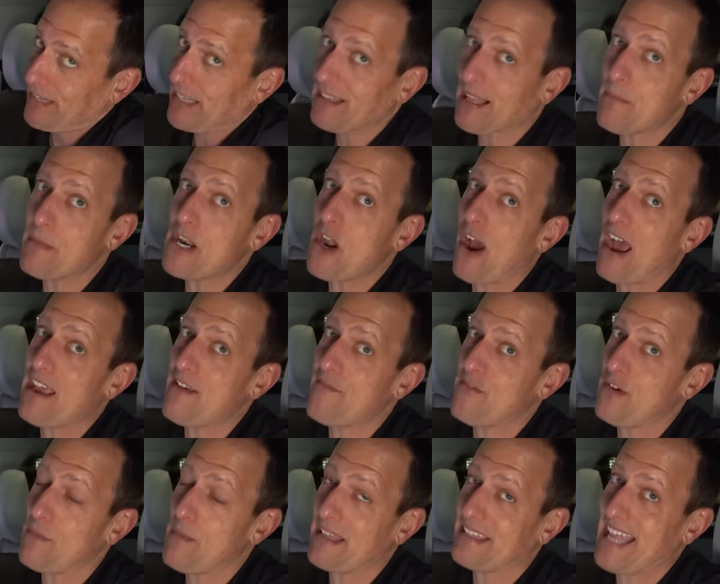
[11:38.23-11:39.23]
Let me know how you
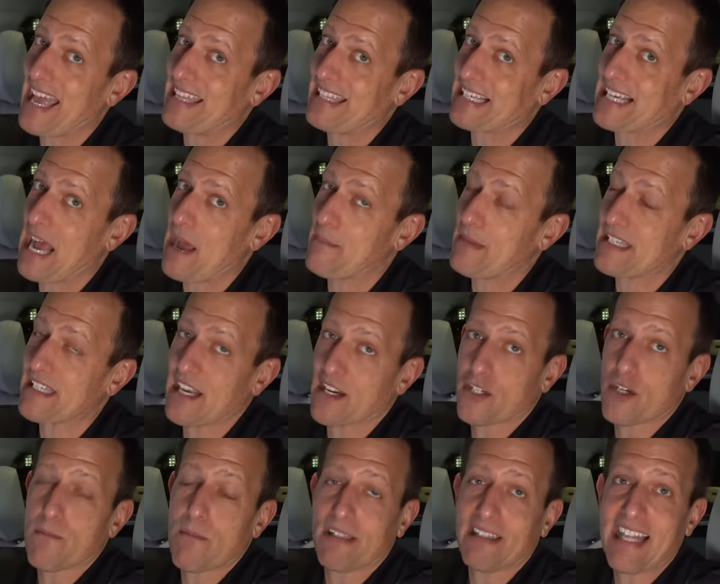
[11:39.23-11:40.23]
feel about that in the comment
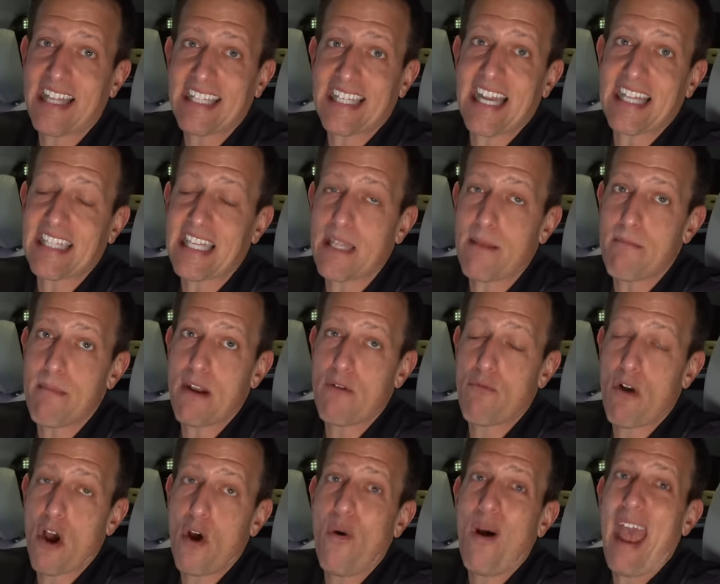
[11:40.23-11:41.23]
section. But let's get to the mid
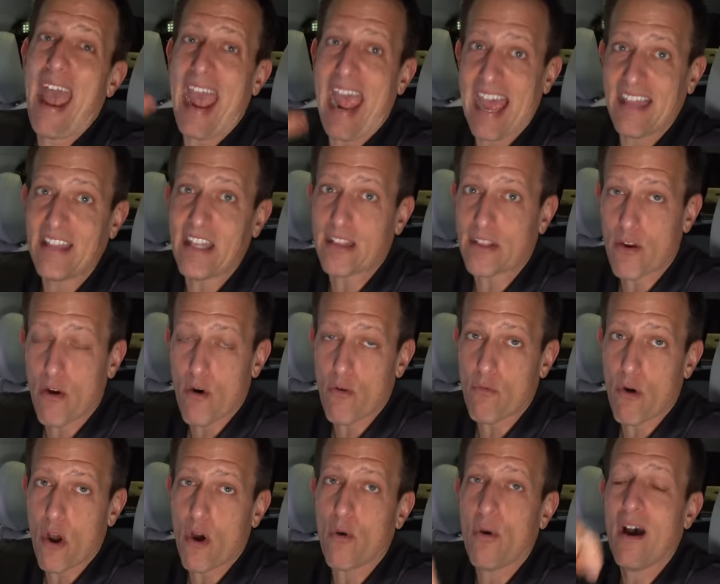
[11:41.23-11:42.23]
row and the third
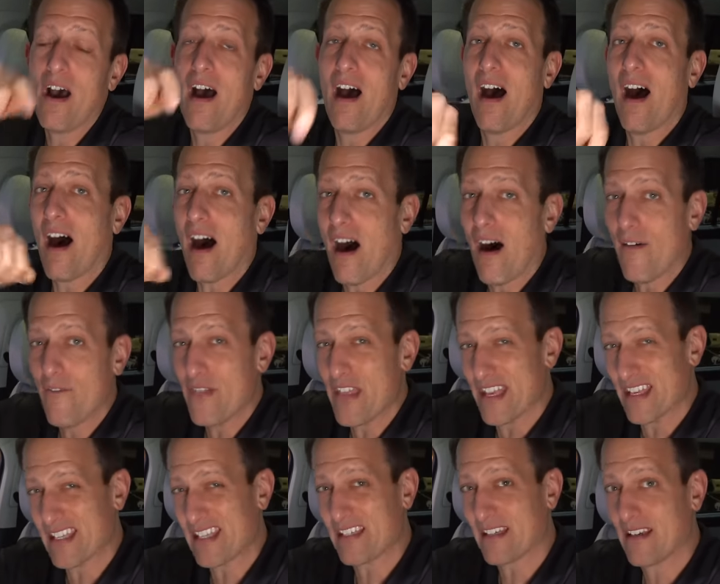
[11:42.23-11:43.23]
row of
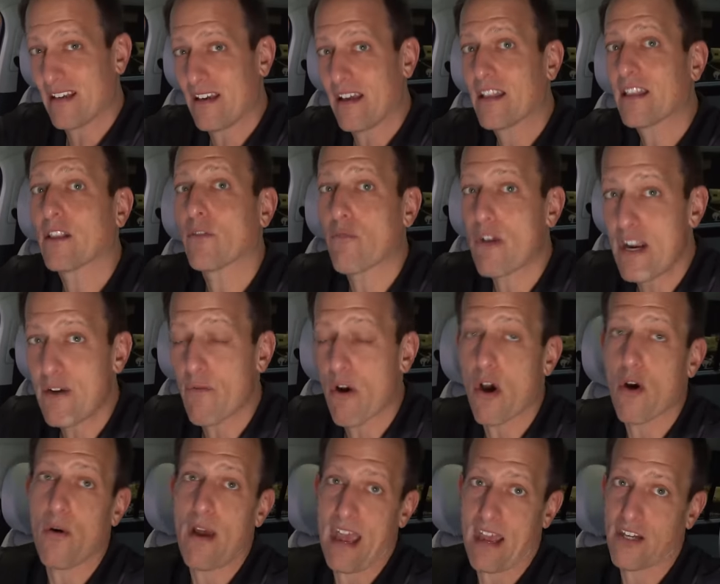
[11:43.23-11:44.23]
this three
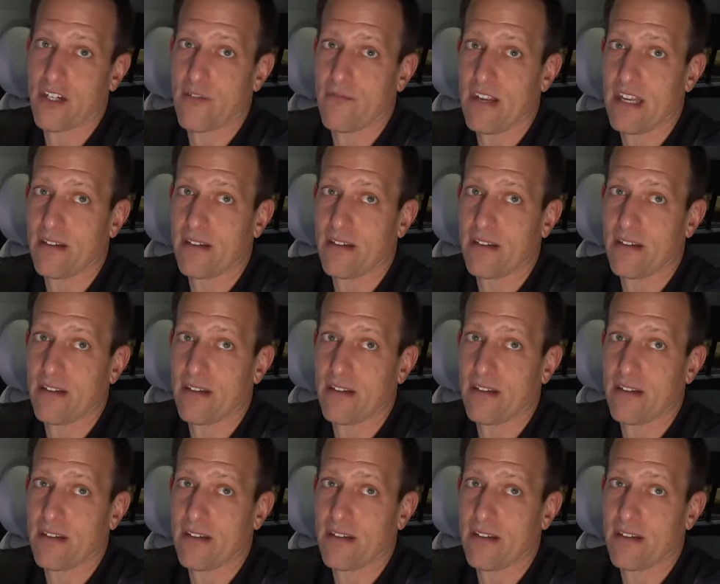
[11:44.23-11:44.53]
row SUV.